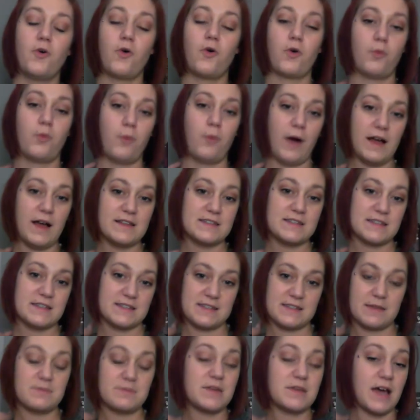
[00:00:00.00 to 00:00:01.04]
or what.
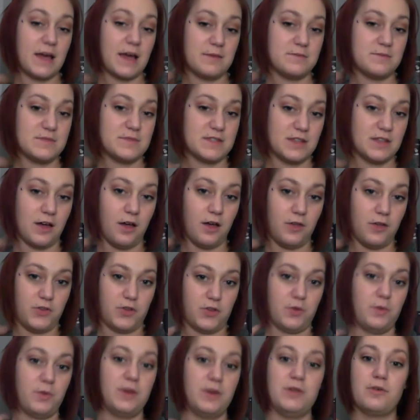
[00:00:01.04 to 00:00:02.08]
Sometimes
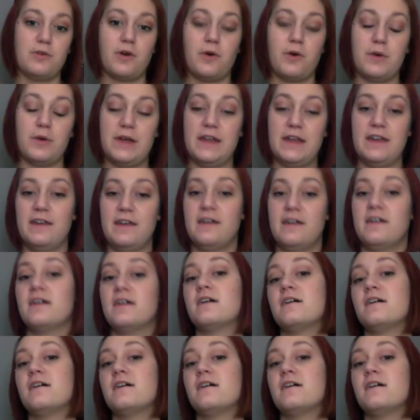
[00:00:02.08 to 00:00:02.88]
also when you go in,